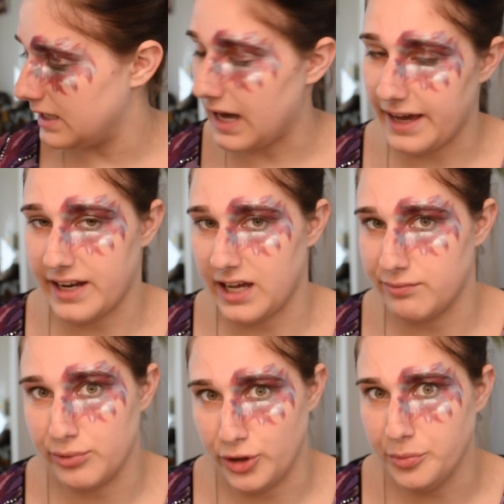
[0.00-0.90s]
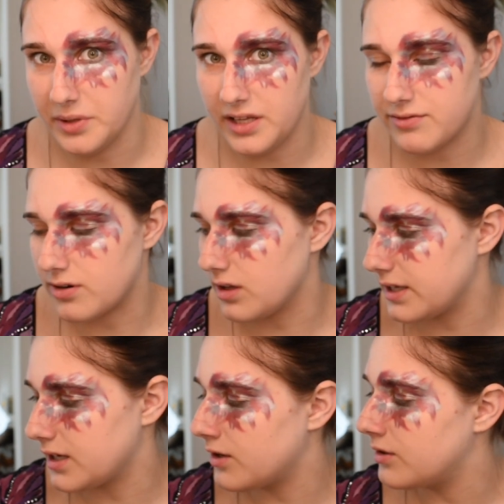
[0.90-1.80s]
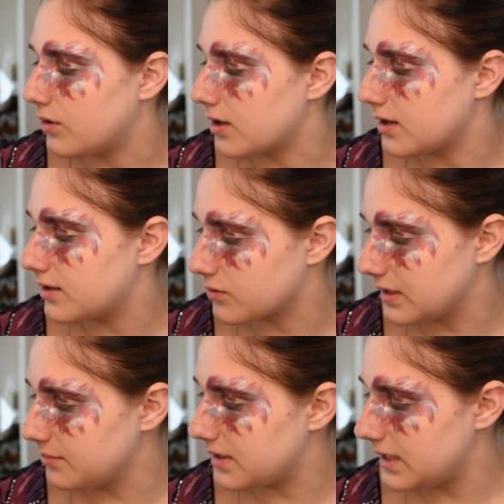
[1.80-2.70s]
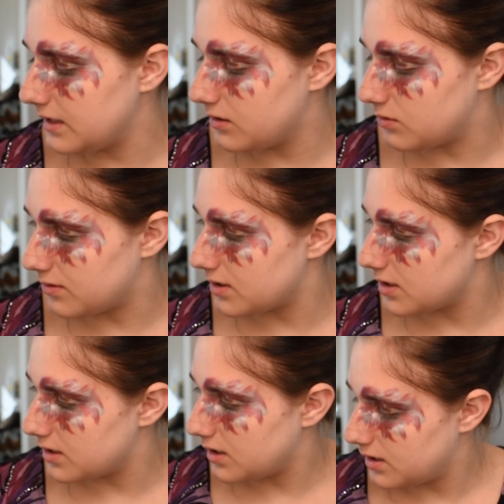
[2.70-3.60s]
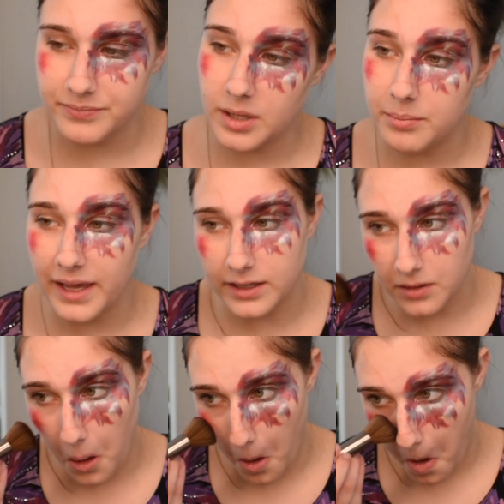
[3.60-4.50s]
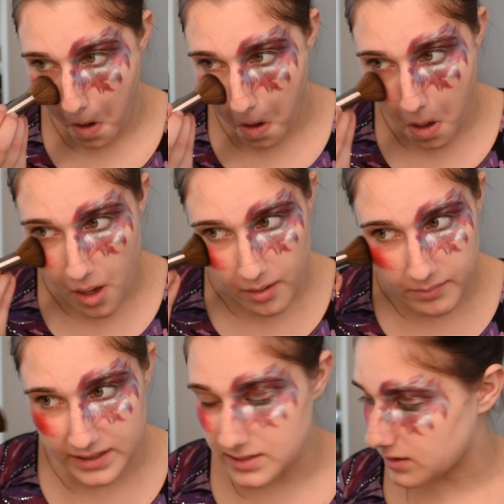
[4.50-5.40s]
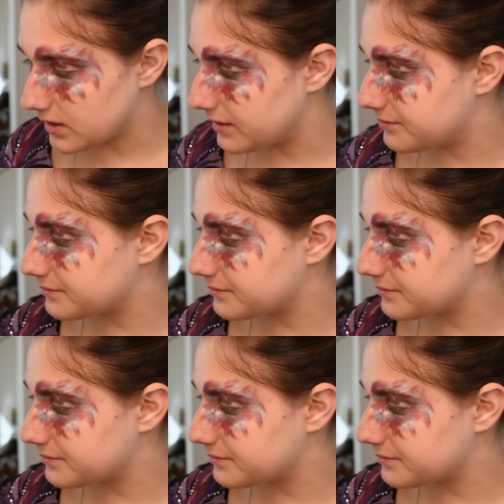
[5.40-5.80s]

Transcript: I could have blue blood for all I know, or green blood, or paint, basically.